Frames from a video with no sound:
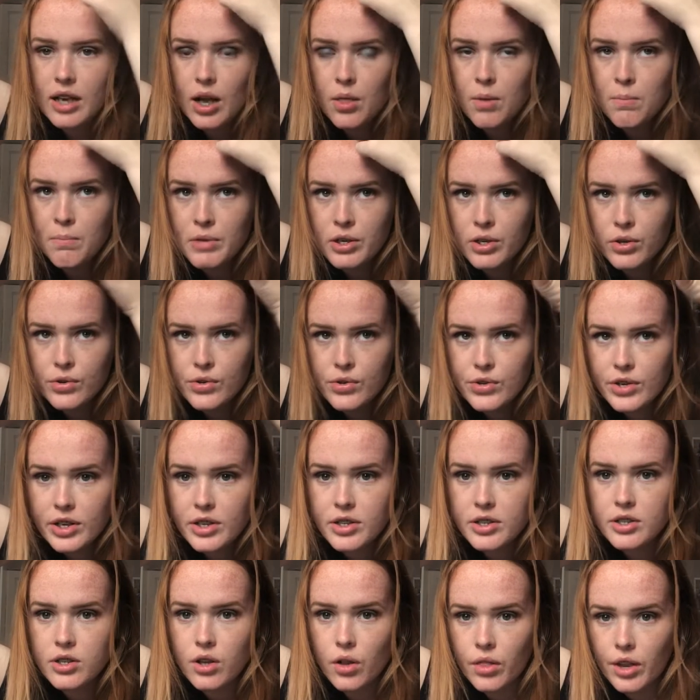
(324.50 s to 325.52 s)
the middle strand
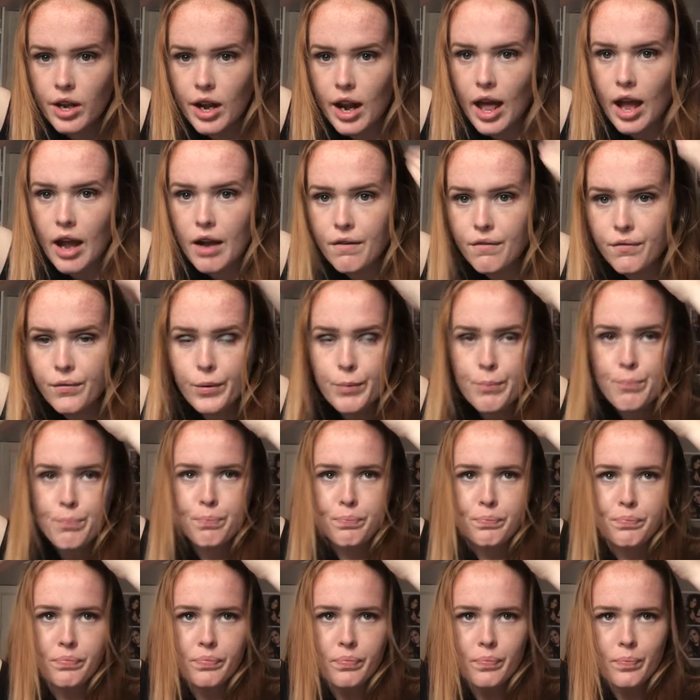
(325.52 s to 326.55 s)
is on the left.
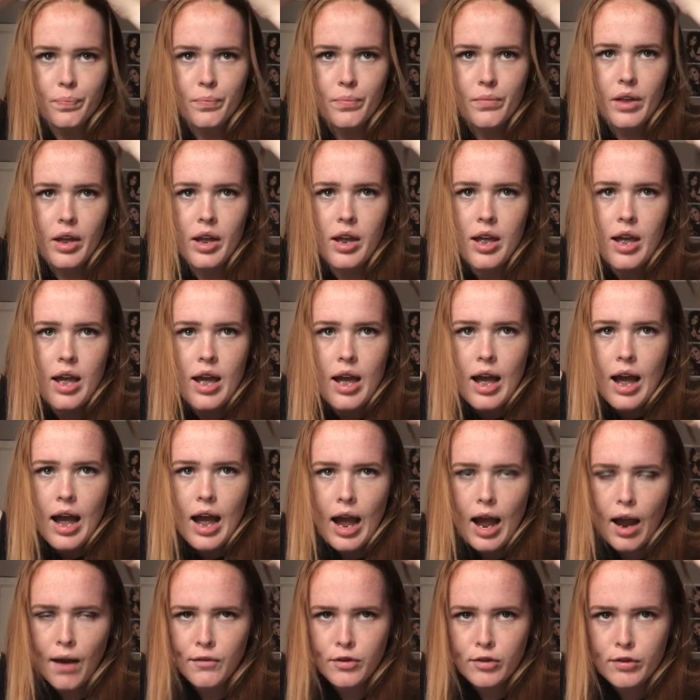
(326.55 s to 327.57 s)

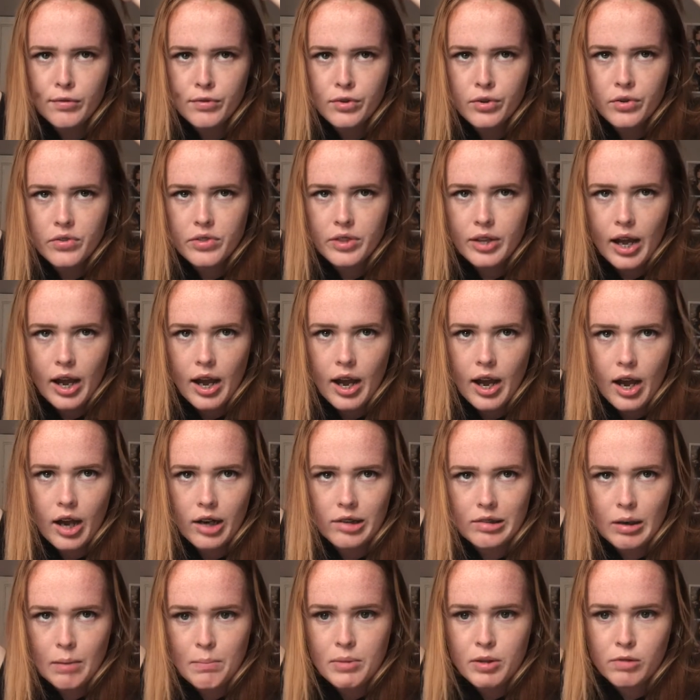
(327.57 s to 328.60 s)
After I've done that, I
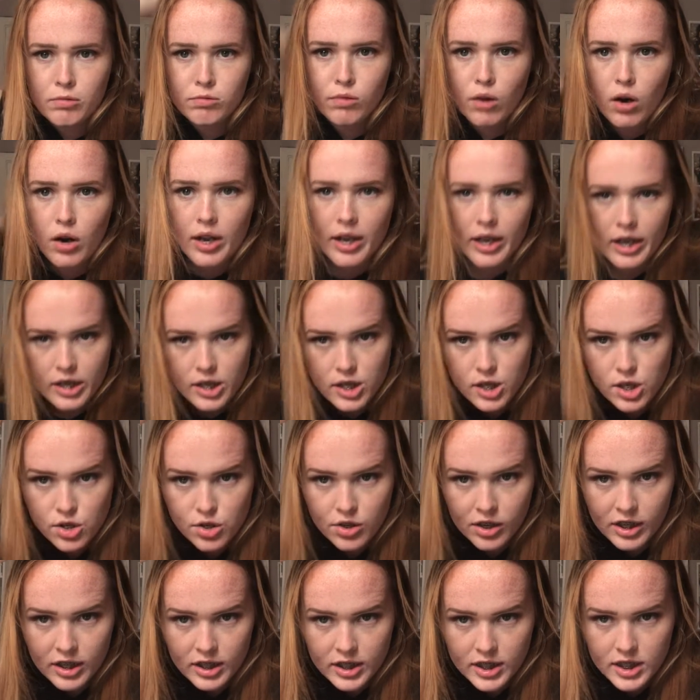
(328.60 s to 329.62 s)
grab the right hand
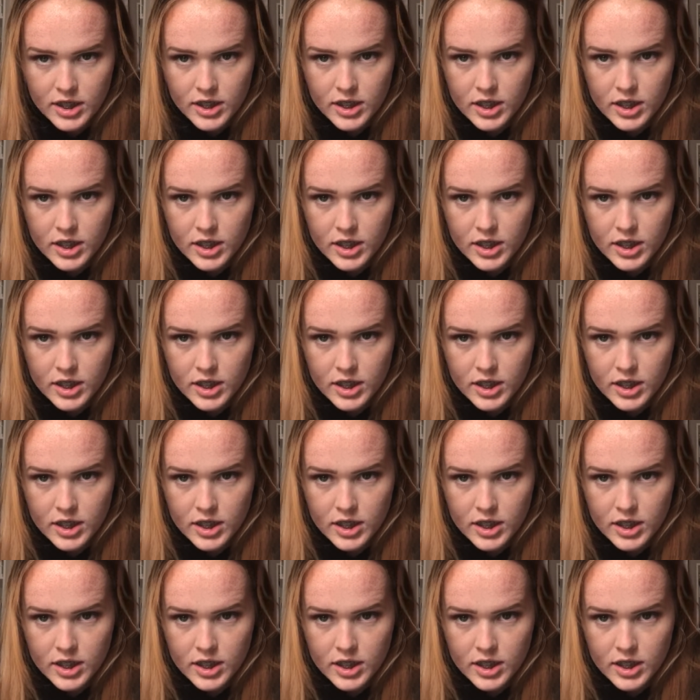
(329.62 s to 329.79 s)
strand